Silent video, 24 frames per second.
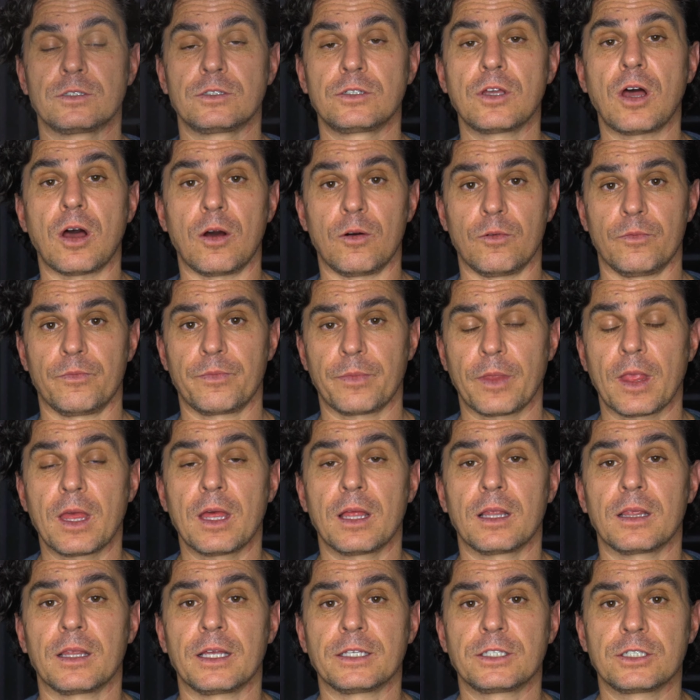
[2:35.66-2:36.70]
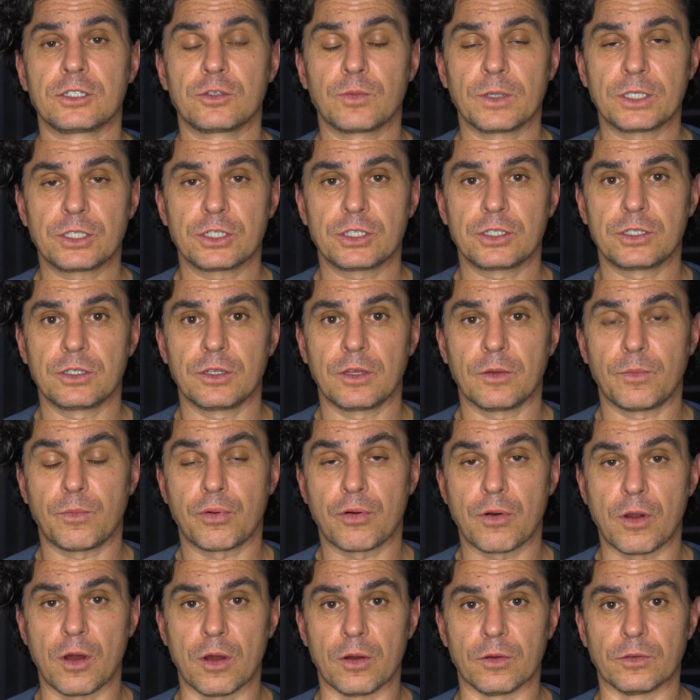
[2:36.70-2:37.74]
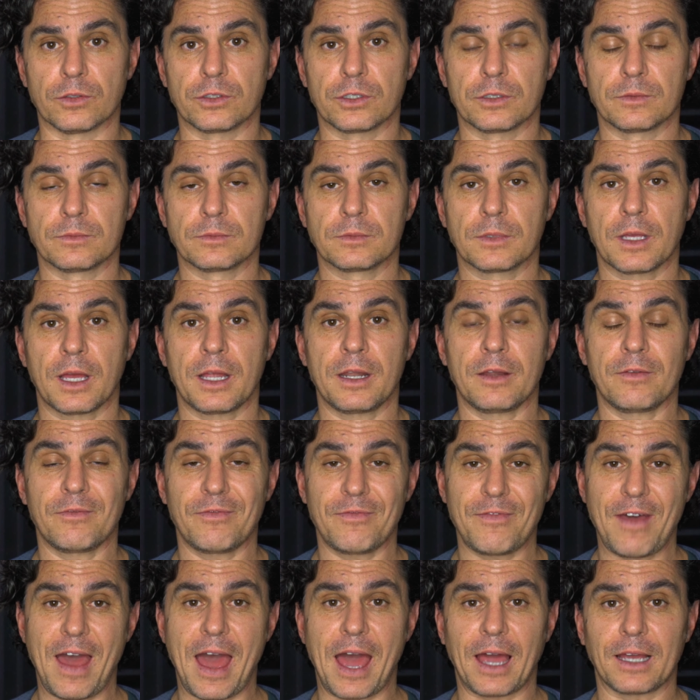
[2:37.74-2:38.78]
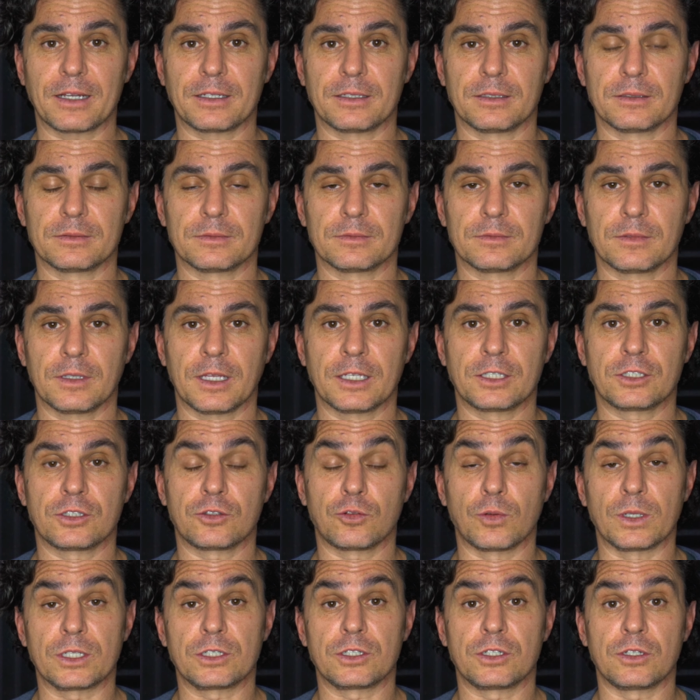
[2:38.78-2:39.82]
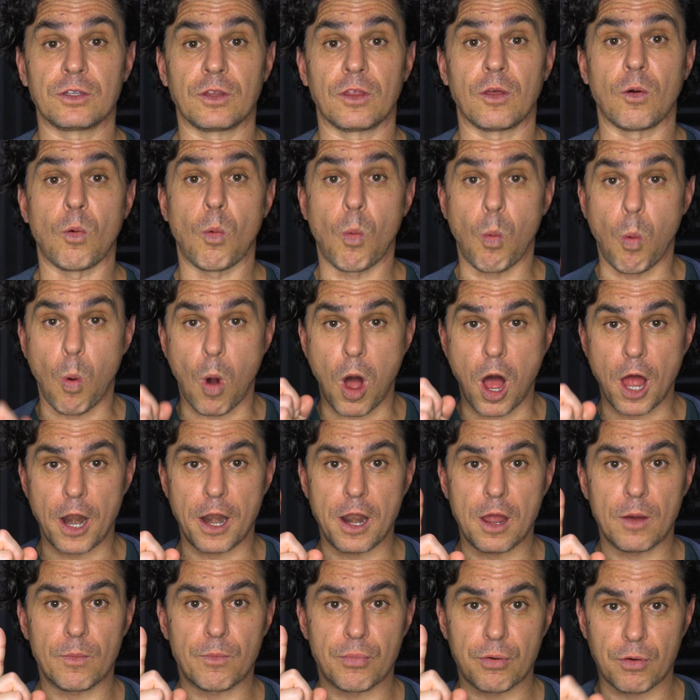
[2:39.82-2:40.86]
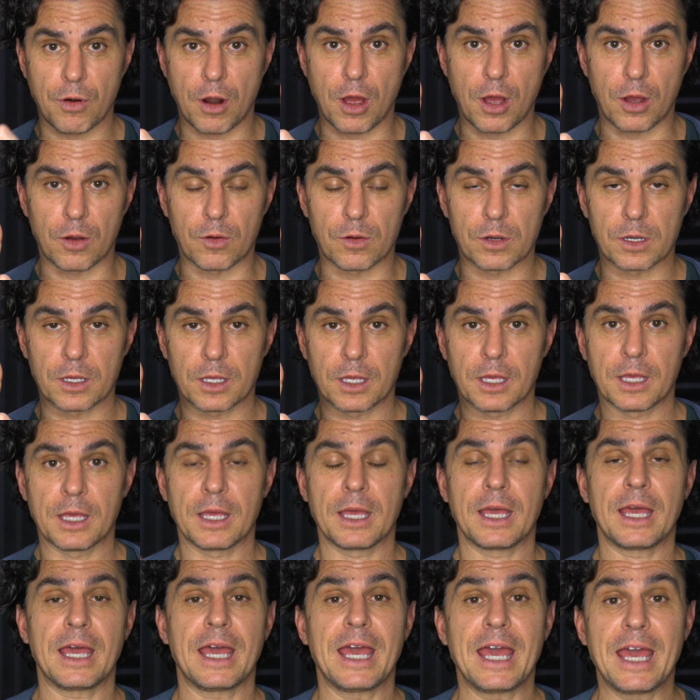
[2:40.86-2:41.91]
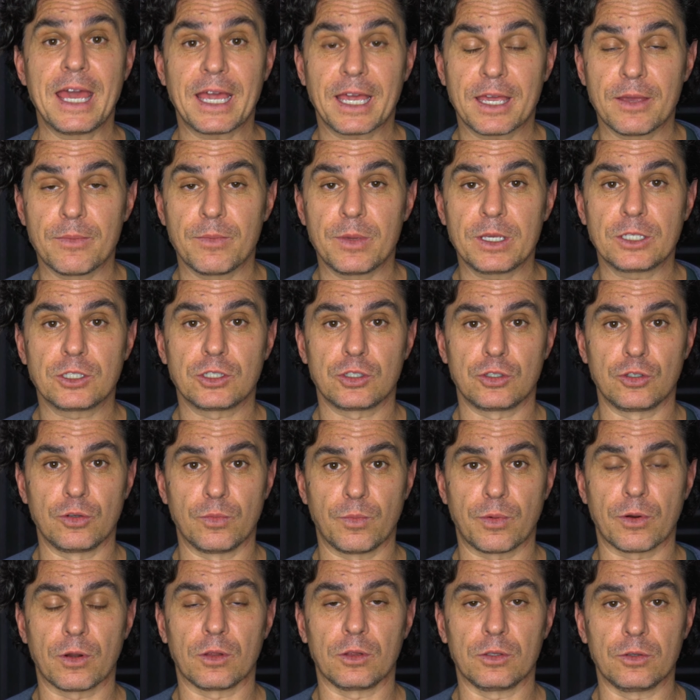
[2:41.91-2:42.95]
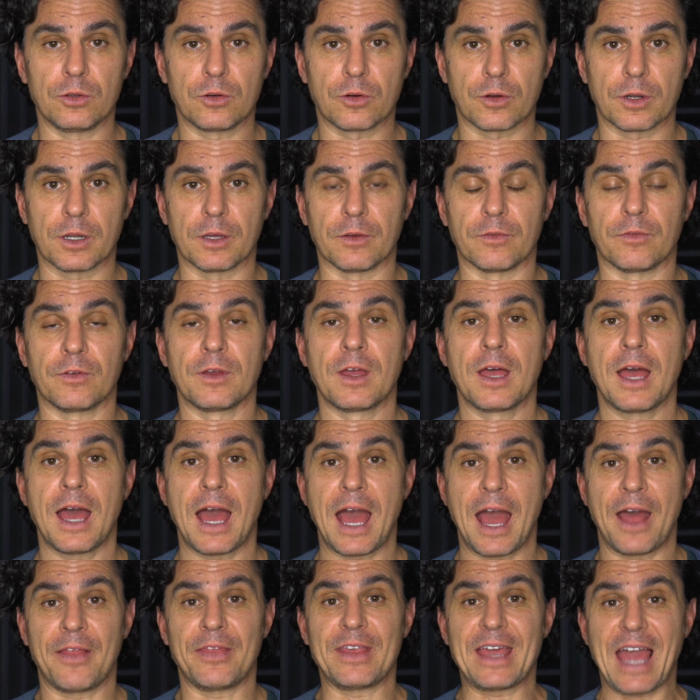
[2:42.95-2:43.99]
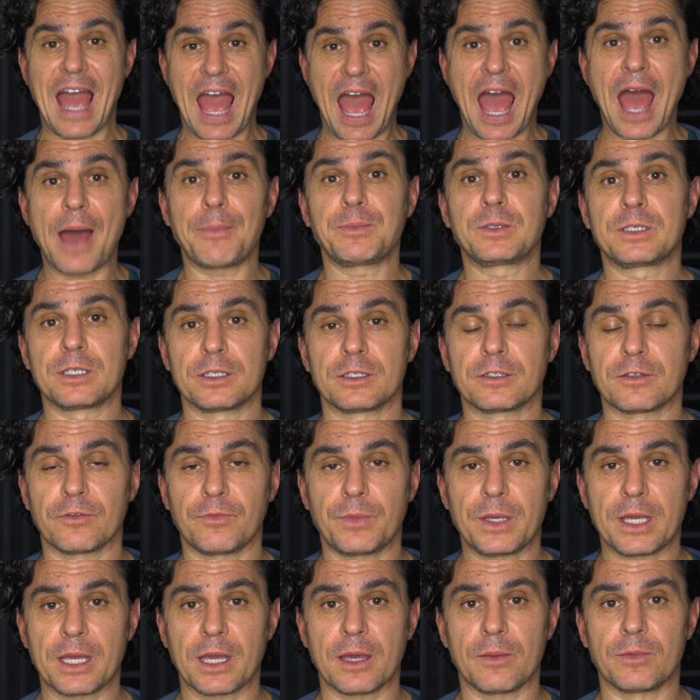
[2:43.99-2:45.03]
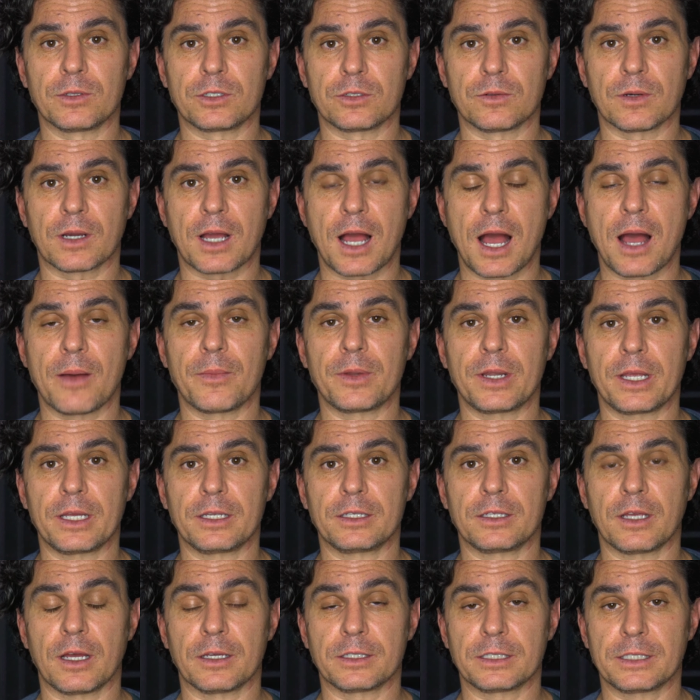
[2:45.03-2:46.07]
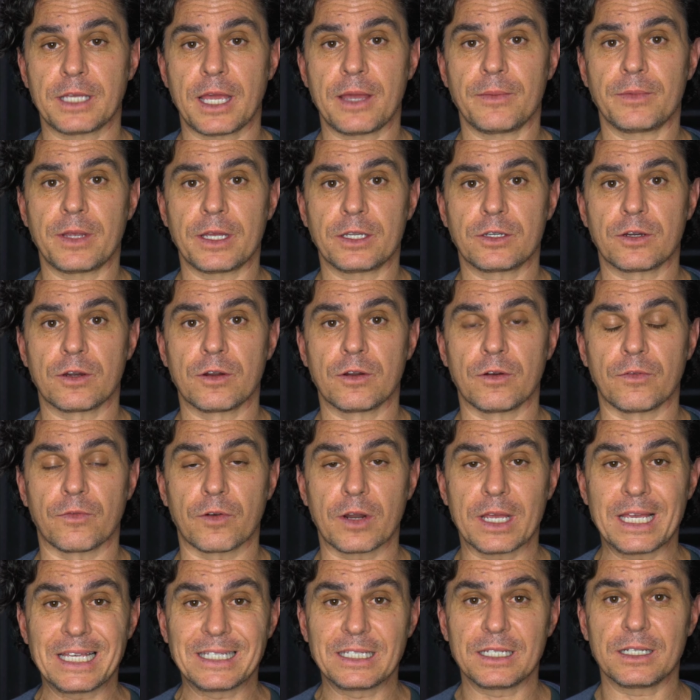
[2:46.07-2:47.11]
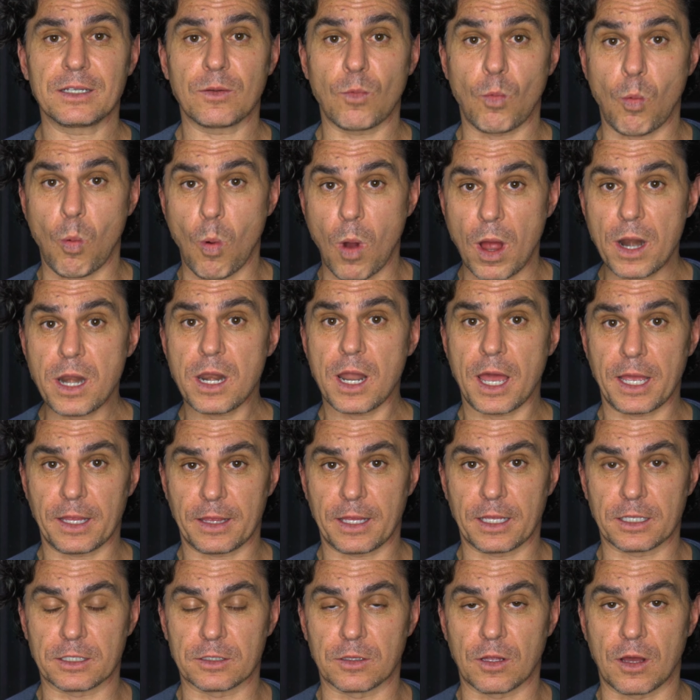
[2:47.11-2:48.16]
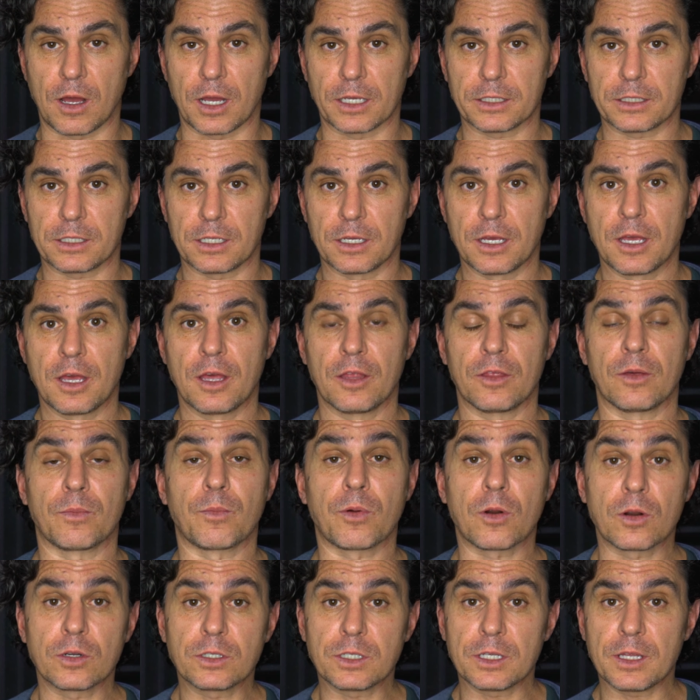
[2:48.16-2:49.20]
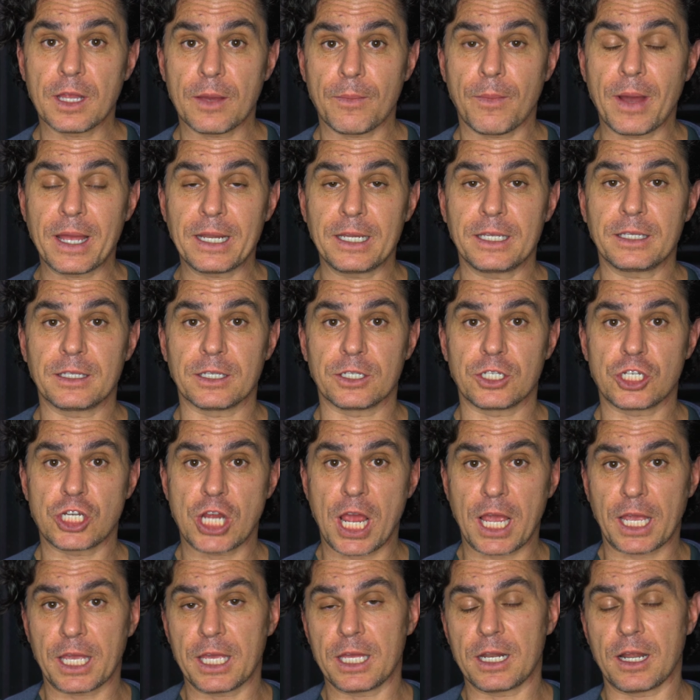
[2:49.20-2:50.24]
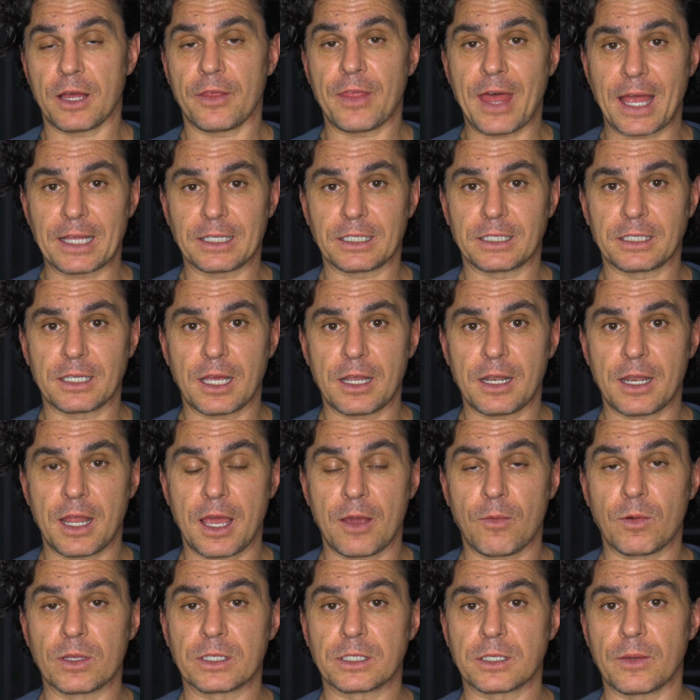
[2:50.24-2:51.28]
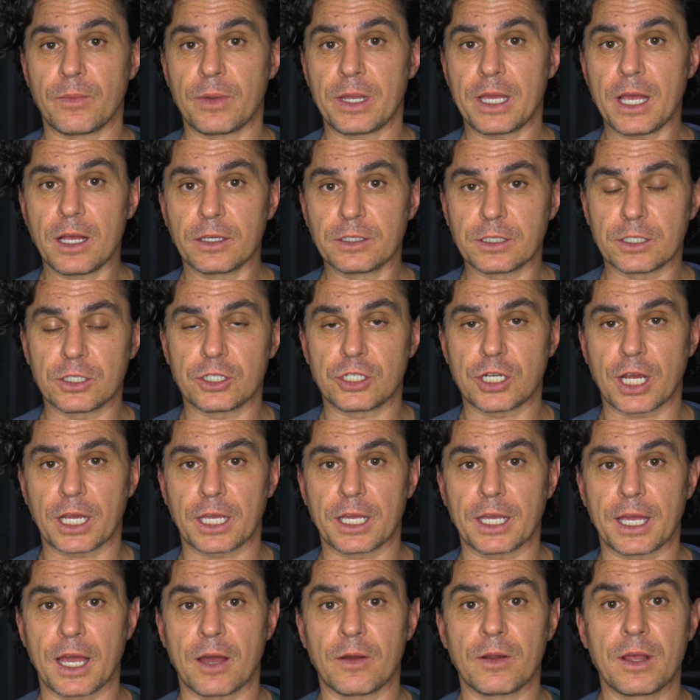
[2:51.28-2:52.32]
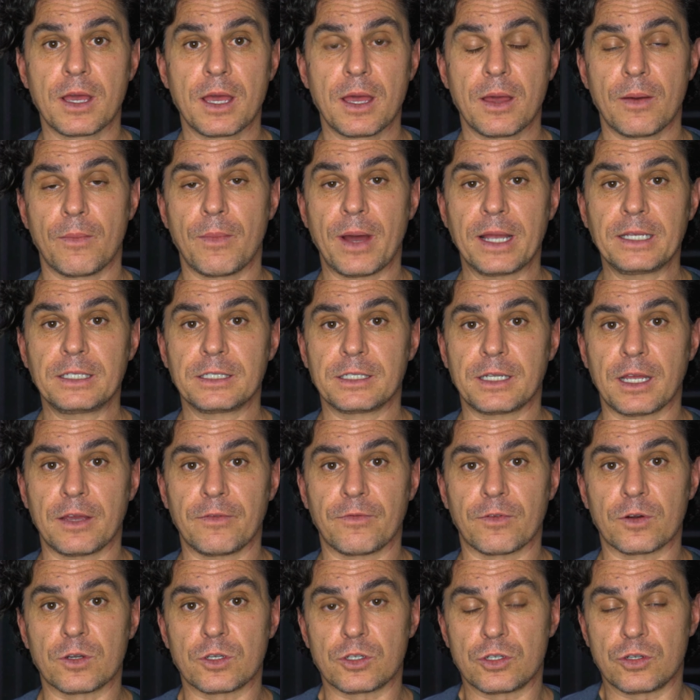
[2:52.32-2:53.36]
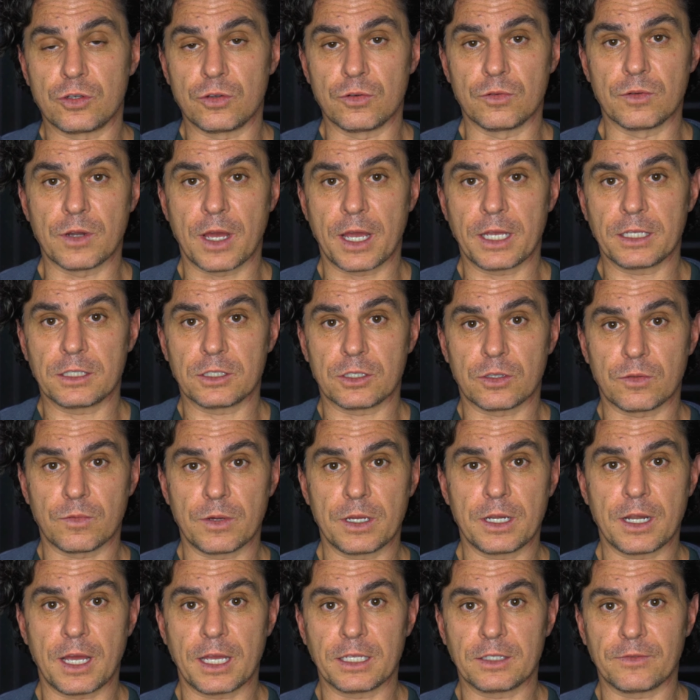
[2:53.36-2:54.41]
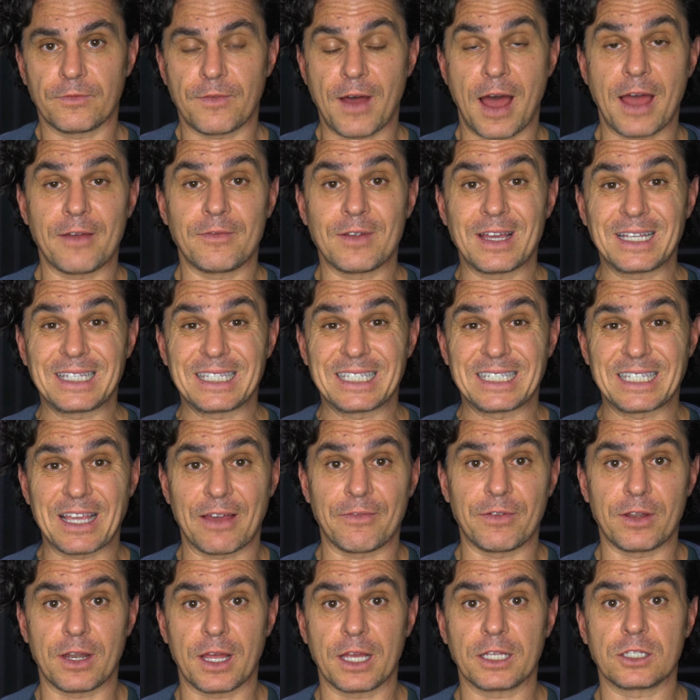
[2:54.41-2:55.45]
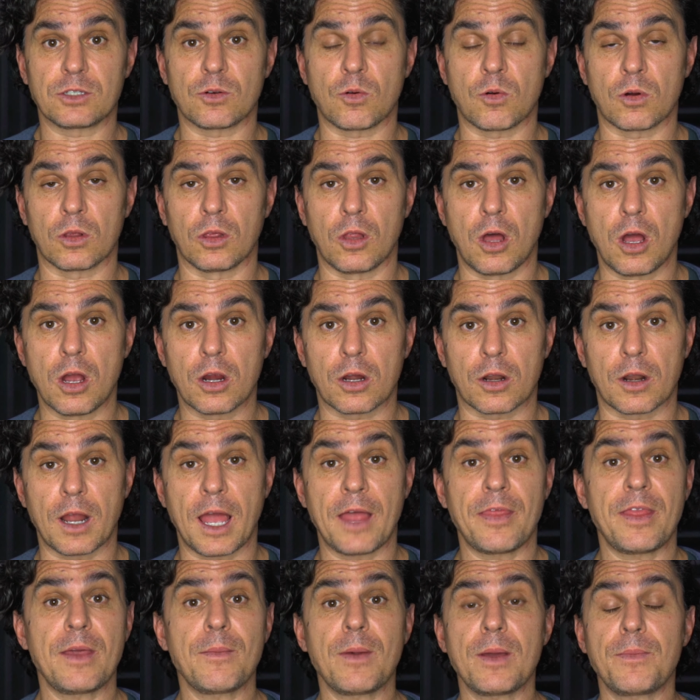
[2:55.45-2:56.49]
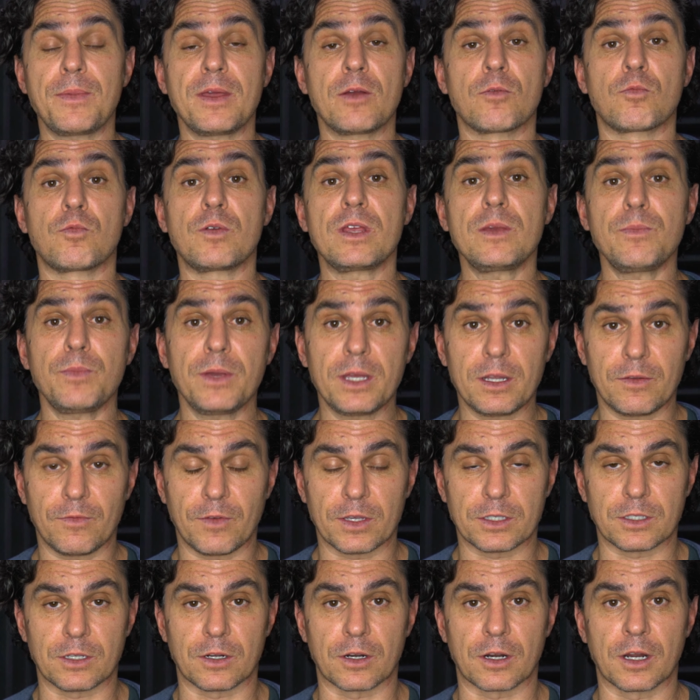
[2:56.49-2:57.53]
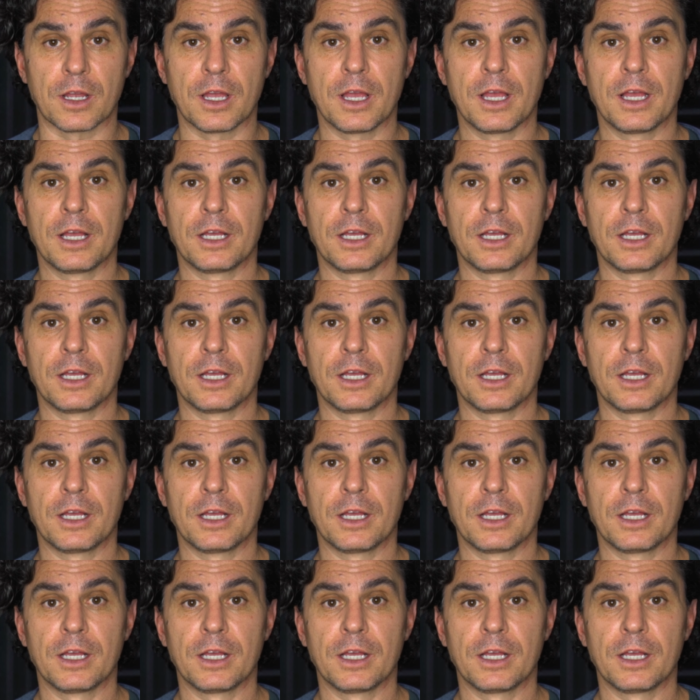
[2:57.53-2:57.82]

So let's switch to the pros, and in fact, let's switch to the one pro. It can be super lucrative, and the absence of being able to accommodate a same-day turnover isn't one night that's lost. The person that might need to check in on that Sunday when somebody else is checking out might stay for 2 nights, 3 nights, 5 nights, 7 nights, or longer, and they might be a repeat visitor.